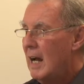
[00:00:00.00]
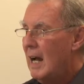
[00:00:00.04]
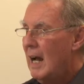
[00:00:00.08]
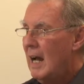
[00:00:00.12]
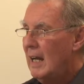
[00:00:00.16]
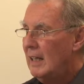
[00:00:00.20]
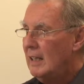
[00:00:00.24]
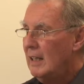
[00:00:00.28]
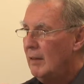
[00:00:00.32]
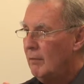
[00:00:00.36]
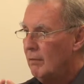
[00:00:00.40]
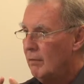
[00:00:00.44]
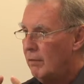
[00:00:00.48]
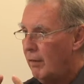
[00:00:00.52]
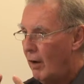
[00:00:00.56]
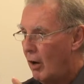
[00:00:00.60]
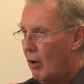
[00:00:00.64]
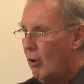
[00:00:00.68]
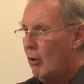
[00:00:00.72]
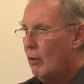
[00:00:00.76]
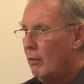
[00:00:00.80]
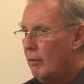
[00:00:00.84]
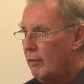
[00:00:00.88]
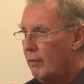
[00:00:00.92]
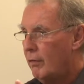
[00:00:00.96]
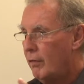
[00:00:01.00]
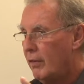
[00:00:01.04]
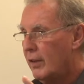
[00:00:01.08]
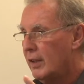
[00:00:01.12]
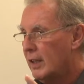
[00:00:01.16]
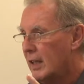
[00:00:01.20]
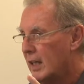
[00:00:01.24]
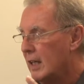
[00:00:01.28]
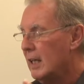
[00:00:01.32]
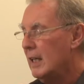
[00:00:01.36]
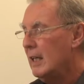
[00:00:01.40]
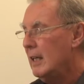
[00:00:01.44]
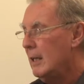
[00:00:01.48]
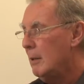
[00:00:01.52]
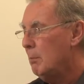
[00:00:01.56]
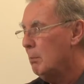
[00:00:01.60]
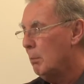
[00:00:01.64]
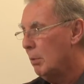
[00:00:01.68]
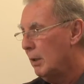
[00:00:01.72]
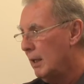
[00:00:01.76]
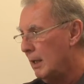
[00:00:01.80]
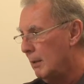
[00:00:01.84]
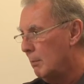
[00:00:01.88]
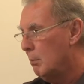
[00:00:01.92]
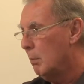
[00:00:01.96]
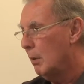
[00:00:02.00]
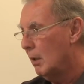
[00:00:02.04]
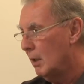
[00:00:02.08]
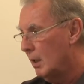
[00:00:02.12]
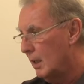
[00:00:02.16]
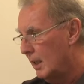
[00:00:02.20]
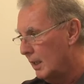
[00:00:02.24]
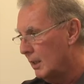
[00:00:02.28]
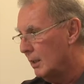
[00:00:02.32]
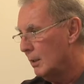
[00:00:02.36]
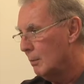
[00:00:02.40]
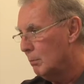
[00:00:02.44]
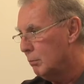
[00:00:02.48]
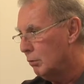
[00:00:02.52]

and involve the key people in the